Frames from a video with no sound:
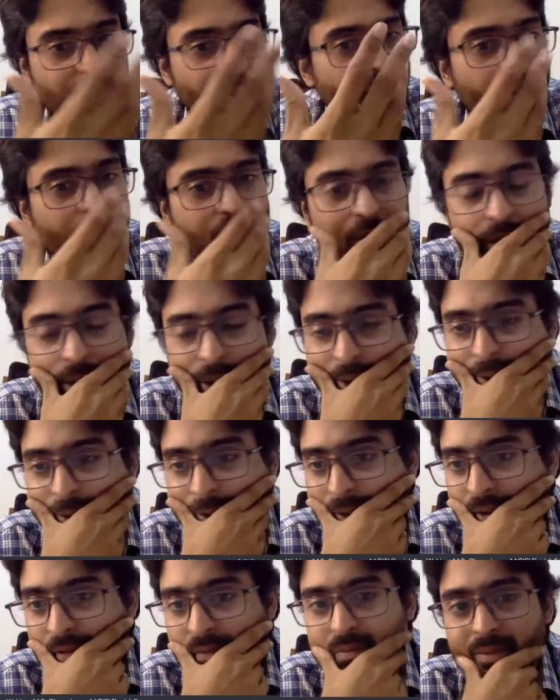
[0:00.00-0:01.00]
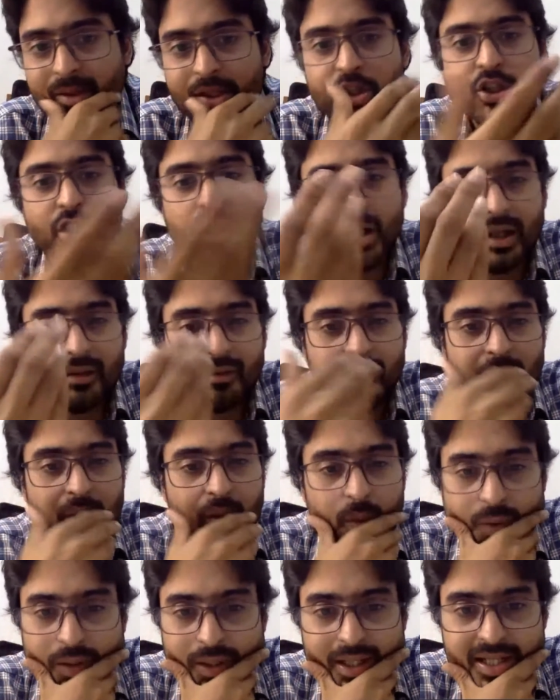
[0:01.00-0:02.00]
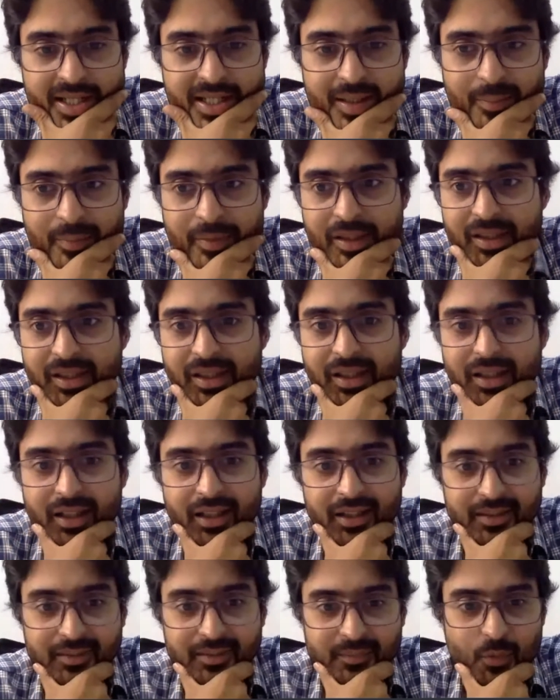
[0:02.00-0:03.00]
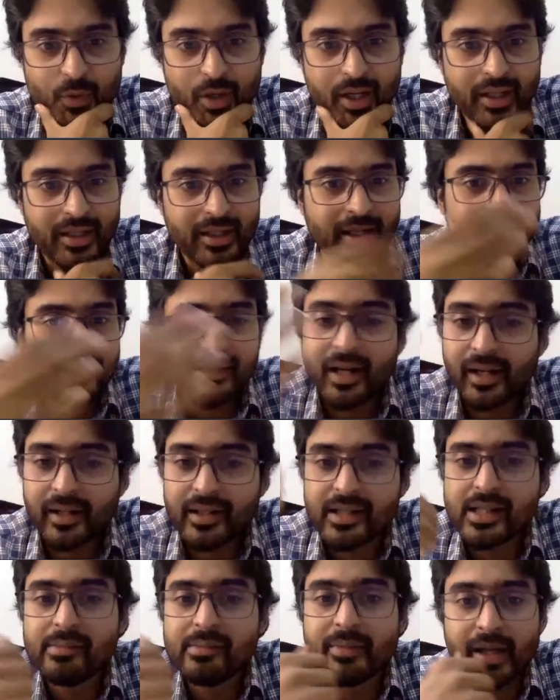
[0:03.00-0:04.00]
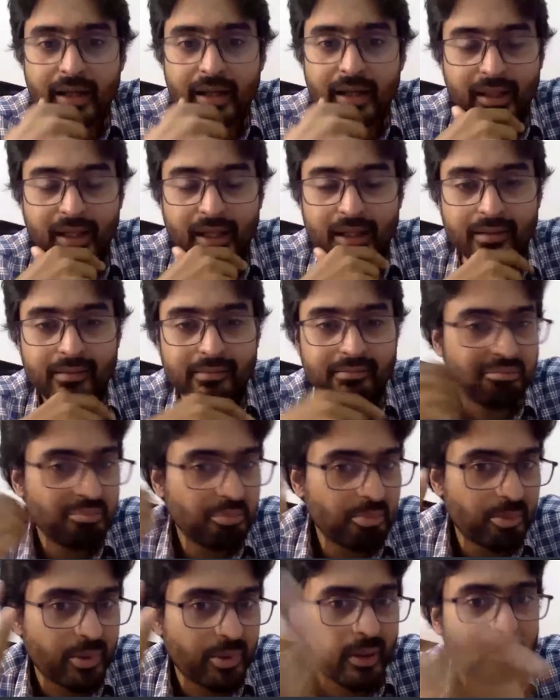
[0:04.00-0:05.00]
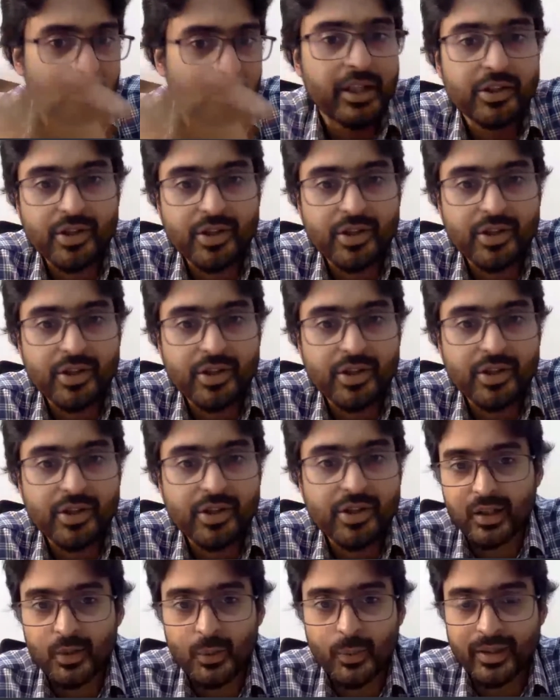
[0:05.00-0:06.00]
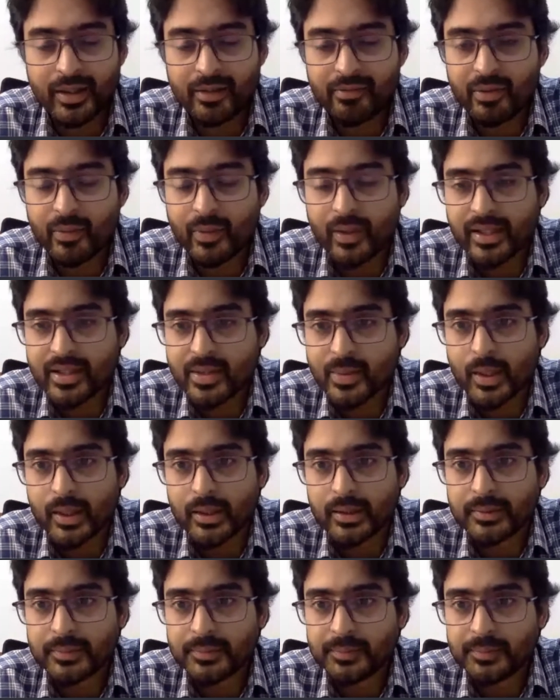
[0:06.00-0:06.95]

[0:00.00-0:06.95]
or inshallah we will organize something wherein the entire team can probably interact with everyone as well.